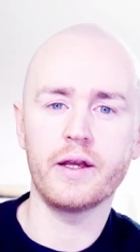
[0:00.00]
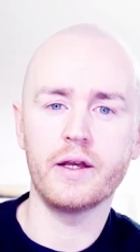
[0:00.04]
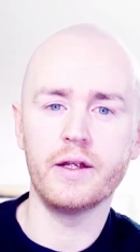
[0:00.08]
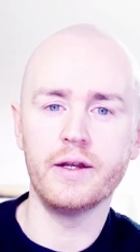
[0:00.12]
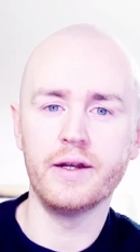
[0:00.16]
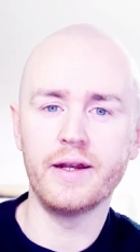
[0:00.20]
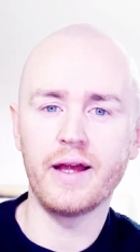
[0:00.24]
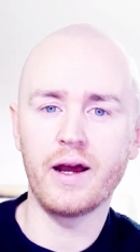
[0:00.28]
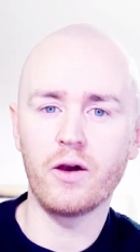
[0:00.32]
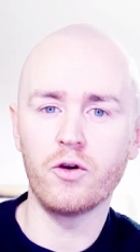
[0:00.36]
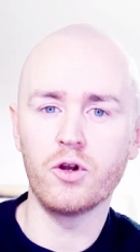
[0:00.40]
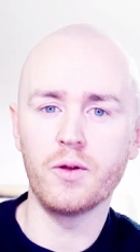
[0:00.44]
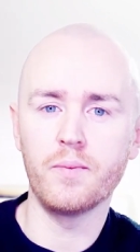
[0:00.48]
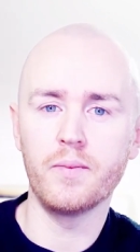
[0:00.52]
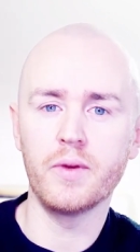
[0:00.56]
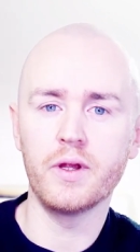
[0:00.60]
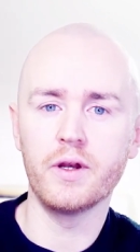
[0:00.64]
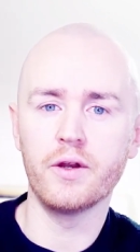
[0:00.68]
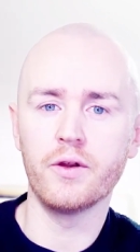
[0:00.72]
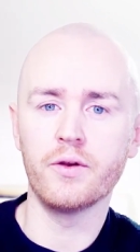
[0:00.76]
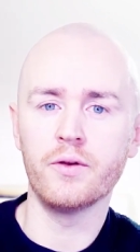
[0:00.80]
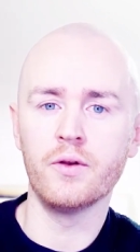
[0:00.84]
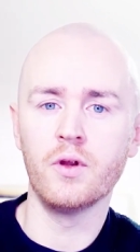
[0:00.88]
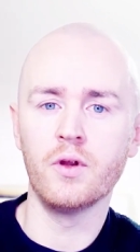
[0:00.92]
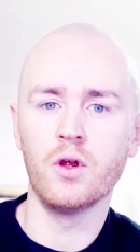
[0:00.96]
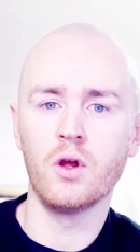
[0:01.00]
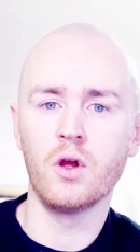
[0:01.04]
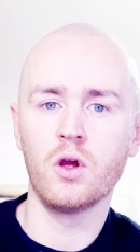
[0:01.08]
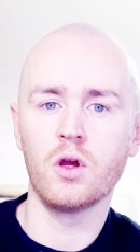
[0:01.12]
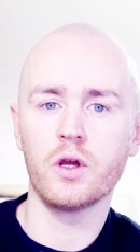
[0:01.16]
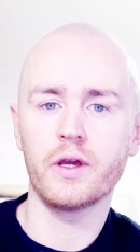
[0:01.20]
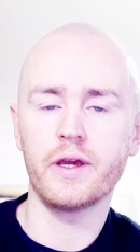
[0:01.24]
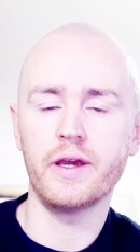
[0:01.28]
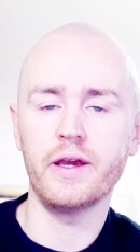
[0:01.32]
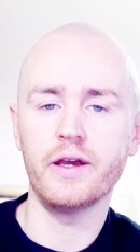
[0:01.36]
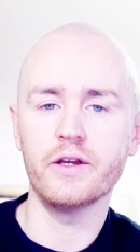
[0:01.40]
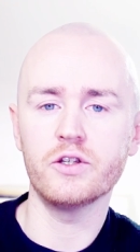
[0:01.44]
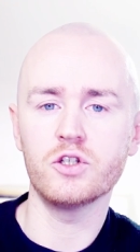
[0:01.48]
now in a minute
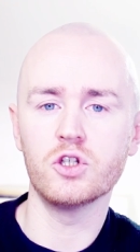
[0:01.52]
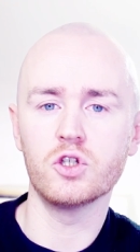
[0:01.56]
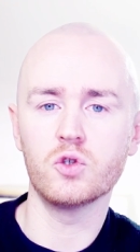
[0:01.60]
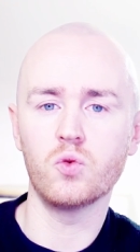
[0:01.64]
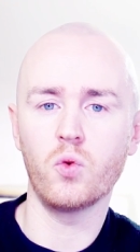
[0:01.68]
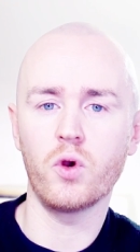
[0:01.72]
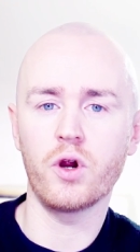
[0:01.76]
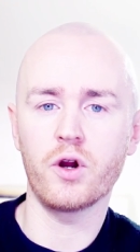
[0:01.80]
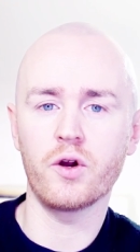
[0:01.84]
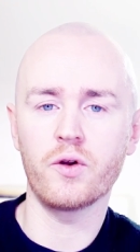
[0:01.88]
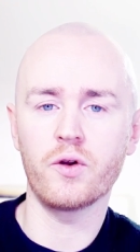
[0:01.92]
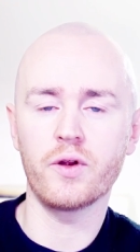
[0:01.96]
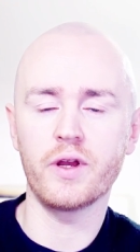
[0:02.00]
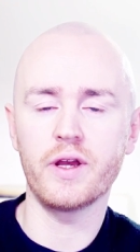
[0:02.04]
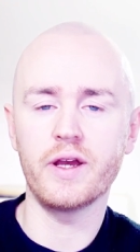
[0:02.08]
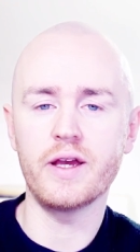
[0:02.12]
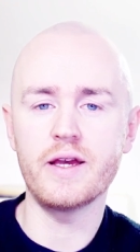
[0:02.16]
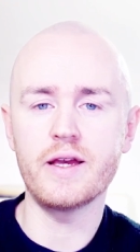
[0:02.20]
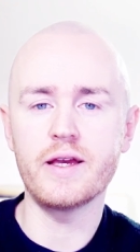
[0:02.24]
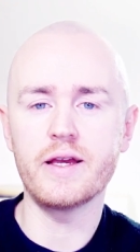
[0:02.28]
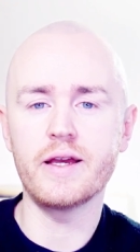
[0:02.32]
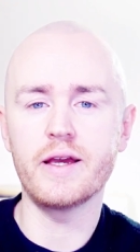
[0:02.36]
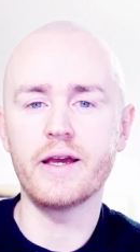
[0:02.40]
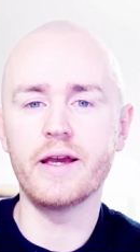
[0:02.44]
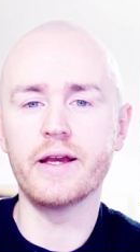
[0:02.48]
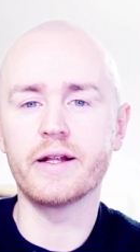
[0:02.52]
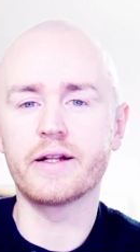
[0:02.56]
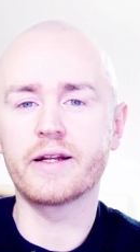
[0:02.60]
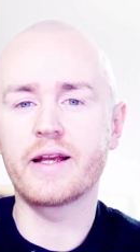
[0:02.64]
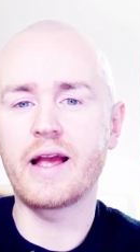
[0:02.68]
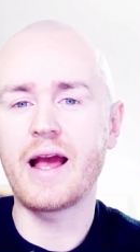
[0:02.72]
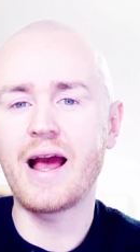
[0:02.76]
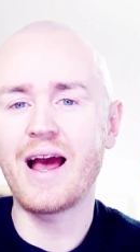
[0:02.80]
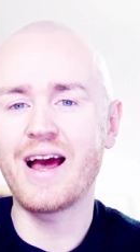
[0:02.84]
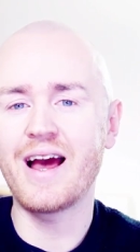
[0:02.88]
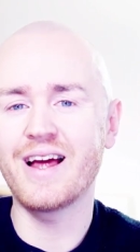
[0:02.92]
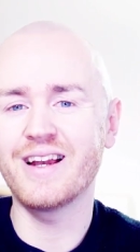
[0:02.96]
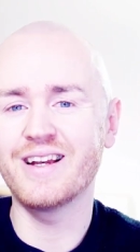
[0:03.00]
cases where it
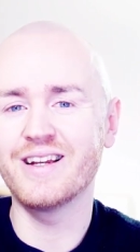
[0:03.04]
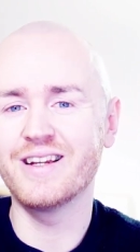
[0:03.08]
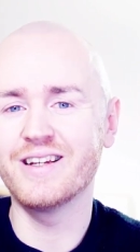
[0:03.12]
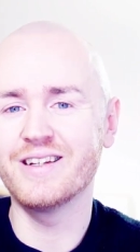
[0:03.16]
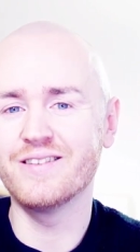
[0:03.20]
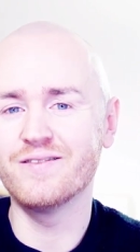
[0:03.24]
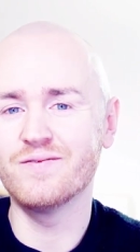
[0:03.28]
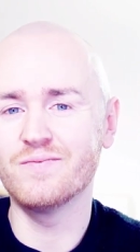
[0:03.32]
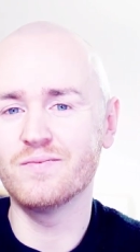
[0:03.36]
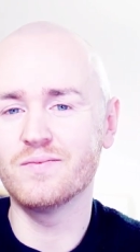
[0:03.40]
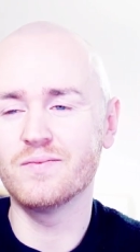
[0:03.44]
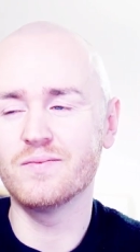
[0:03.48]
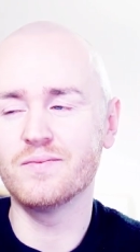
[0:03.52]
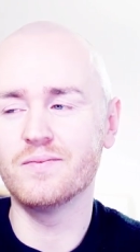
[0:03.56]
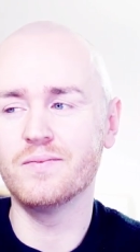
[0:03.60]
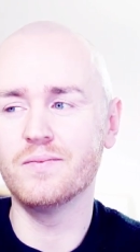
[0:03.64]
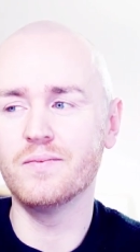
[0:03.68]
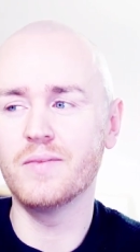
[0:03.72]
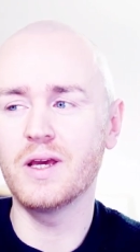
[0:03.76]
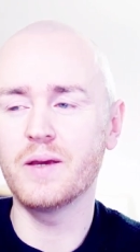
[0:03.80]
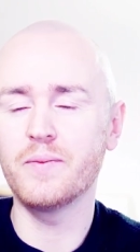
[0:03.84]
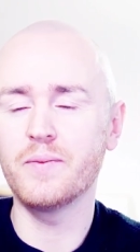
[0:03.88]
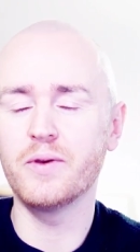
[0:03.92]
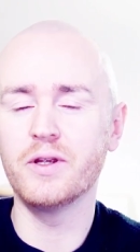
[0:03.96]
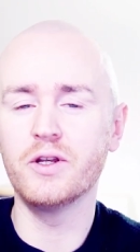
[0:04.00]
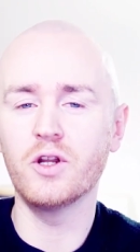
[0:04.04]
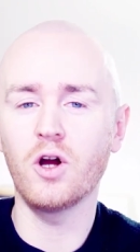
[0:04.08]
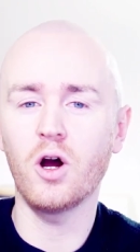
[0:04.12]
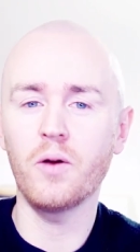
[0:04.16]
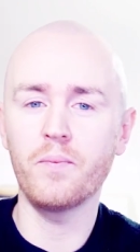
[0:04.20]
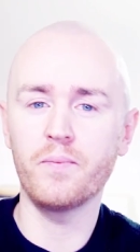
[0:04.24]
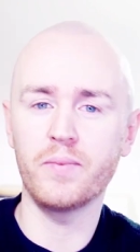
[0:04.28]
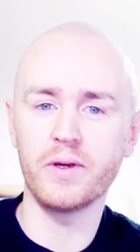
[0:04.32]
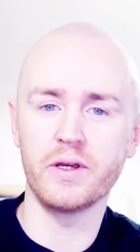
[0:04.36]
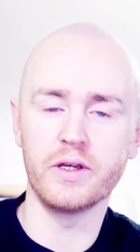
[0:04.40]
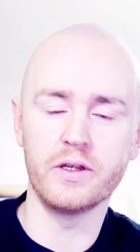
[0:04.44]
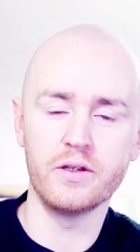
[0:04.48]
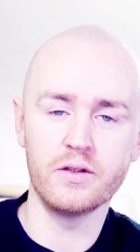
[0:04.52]
can maybe
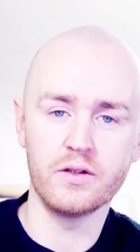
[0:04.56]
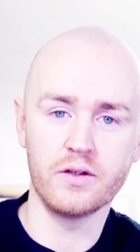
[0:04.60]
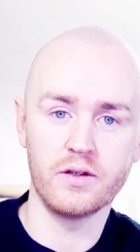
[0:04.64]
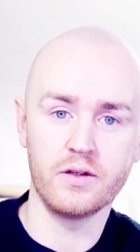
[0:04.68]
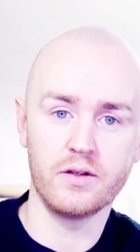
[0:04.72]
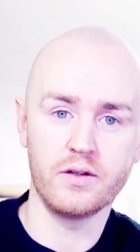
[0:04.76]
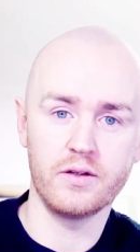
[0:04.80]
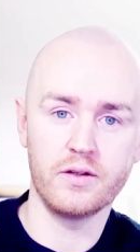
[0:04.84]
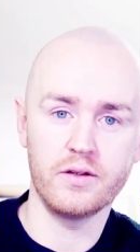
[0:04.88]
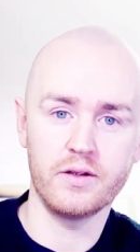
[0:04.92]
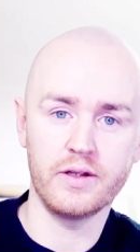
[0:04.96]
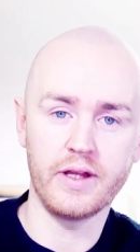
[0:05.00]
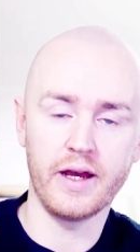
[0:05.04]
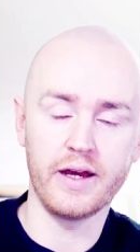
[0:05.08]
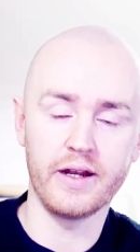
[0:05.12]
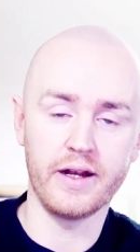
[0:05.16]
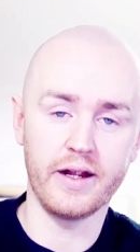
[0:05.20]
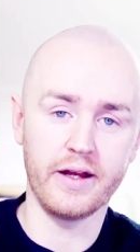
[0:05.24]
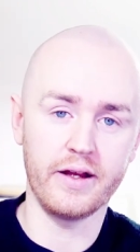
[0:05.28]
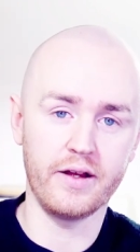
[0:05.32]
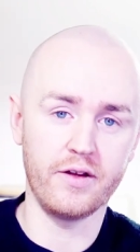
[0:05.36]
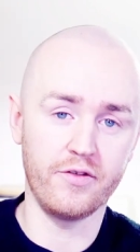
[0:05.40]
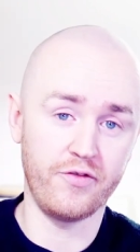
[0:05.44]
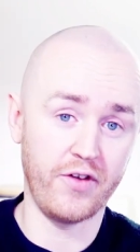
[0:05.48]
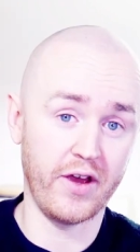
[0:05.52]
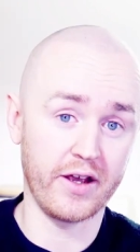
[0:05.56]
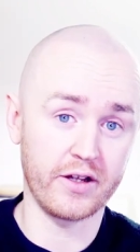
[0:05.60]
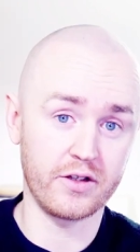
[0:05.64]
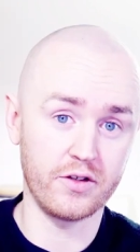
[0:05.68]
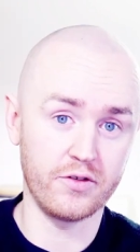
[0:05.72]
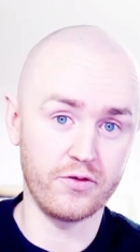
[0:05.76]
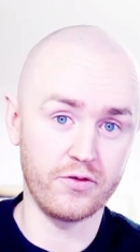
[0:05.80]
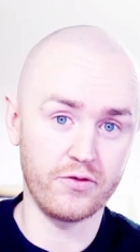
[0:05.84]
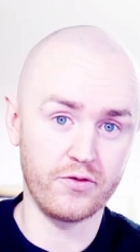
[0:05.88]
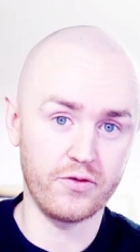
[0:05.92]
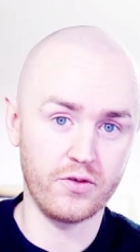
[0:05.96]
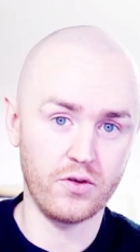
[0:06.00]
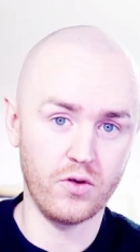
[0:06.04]
not be that
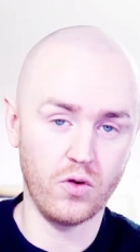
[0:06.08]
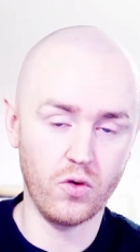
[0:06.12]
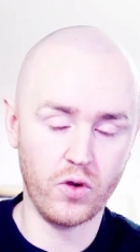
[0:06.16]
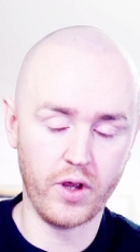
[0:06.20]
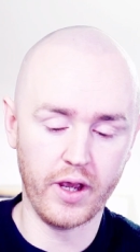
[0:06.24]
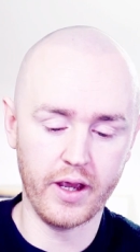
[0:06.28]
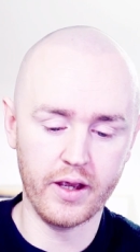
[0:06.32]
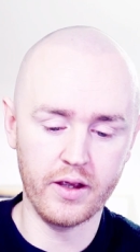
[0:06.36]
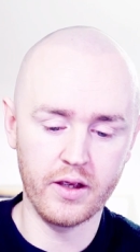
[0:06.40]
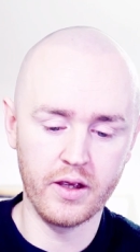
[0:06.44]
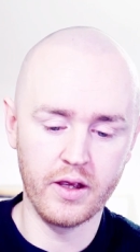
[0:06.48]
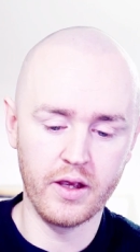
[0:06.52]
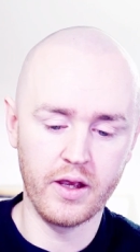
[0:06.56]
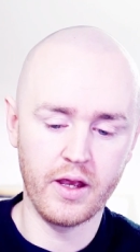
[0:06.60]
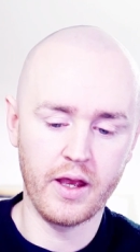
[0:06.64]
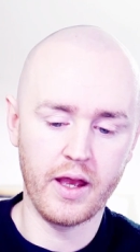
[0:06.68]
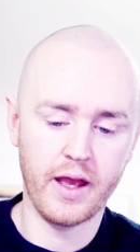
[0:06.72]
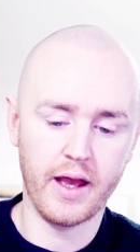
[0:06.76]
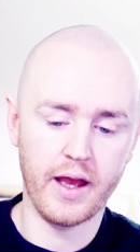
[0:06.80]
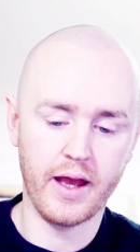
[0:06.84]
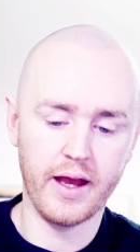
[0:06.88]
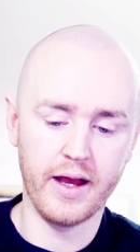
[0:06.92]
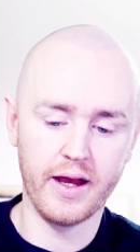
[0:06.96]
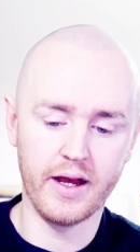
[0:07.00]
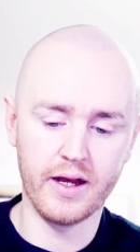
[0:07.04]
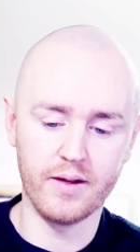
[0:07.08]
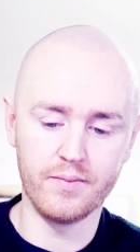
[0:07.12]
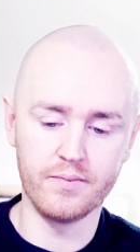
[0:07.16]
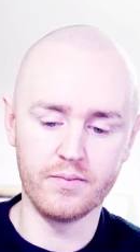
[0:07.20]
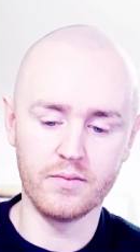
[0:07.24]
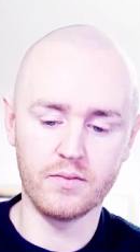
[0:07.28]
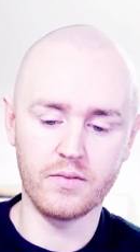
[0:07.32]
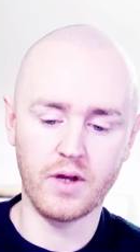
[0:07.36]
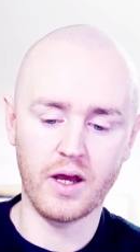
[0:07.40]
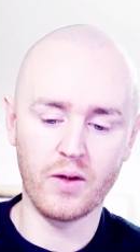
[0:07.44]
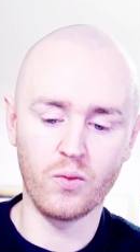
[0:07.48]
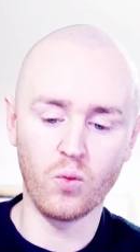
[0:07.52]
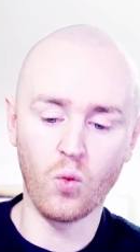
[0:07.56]
effective, okay, and
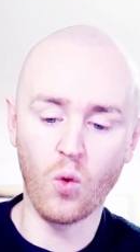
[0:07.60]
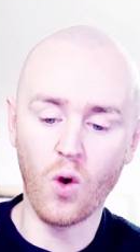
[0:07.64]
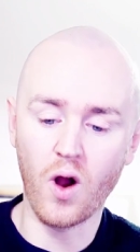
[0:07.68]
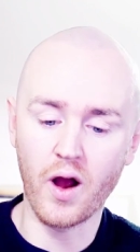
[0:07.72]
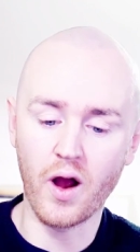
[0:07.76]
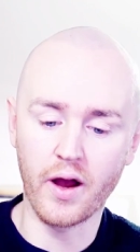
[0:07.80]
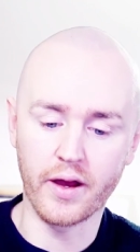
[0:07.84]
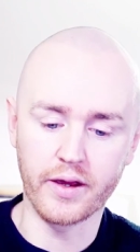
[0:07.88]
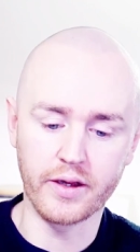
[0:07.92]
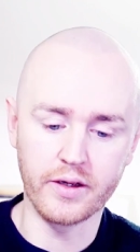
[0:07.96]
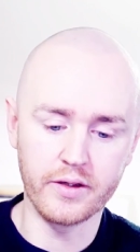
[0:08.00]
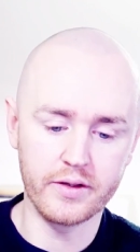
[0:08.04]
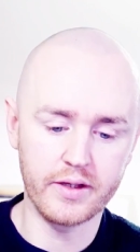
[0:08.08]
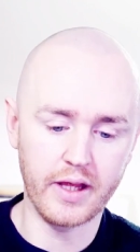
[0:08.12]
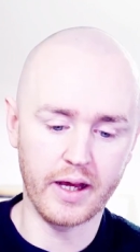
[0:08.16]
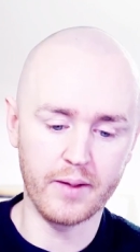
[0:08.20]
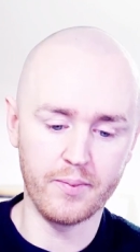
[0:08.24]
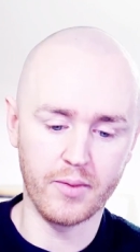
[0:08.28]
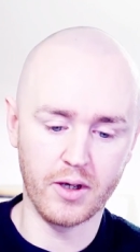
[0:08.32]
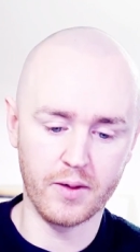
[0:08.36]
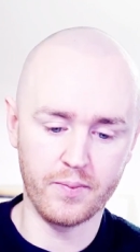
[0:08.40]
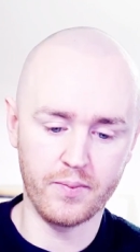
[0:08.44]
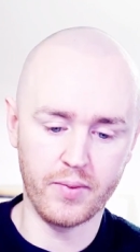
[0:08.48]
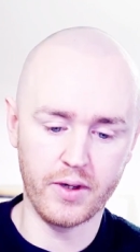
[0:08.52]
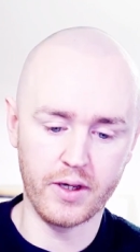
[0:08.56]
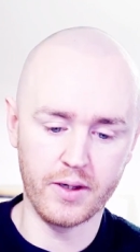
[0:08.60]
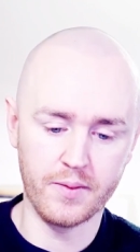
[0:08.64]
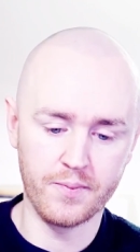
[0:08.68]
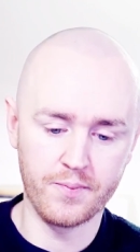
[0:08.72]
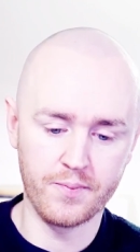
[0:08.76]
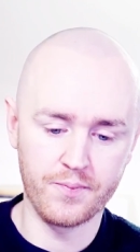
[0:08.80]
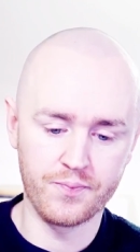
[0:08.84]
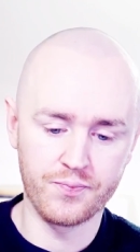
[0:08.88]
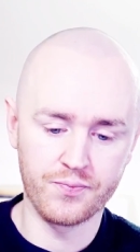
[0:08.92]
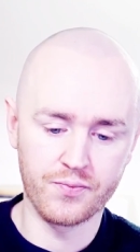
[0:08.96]
why that might be.